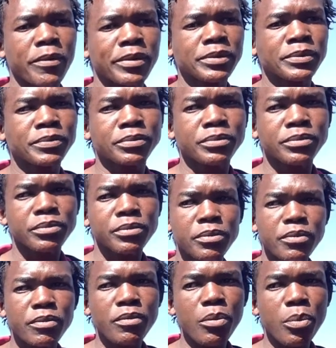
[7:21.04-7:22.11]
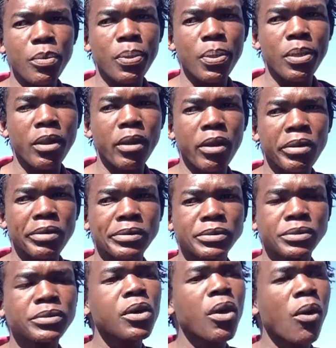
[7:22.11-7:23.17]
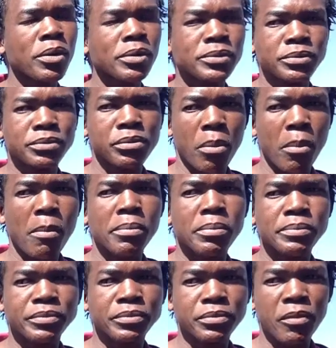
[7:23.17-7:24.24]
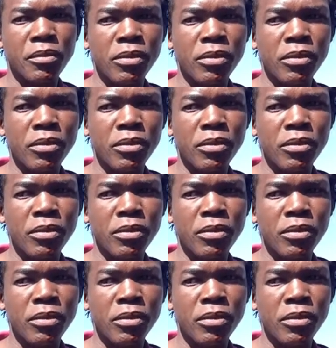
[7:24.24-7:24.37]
So that you don't need to sit on the streets. Right?